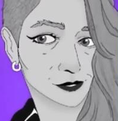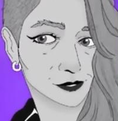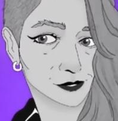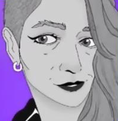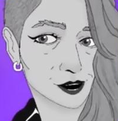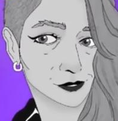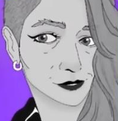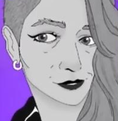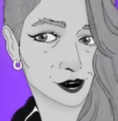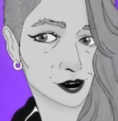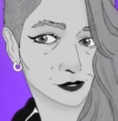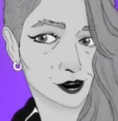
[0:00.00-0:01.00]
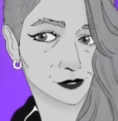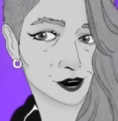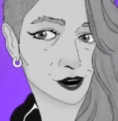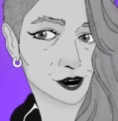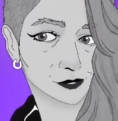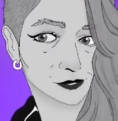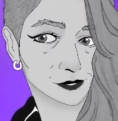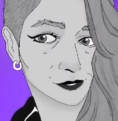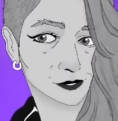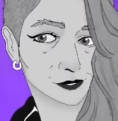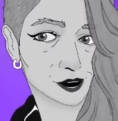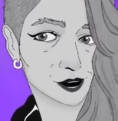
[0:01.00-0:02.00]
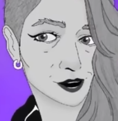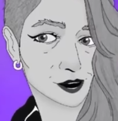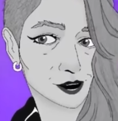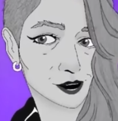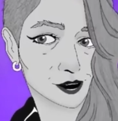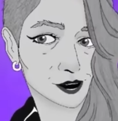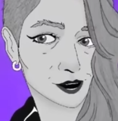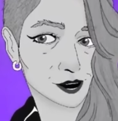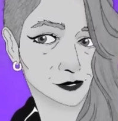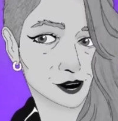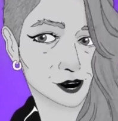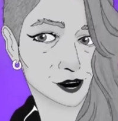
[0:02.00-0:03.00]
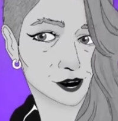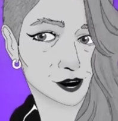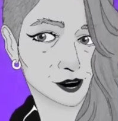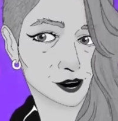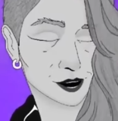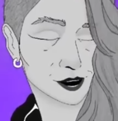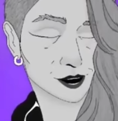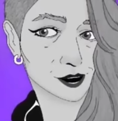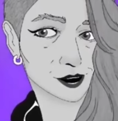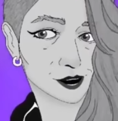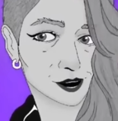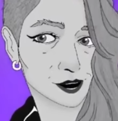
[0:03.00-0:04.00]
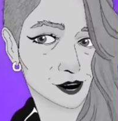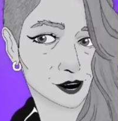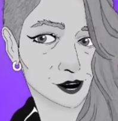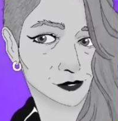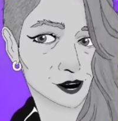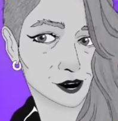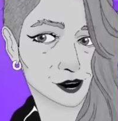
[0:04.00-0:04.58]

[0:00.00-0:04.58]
just to cover up his butt, and then we're actually gonna do the thing.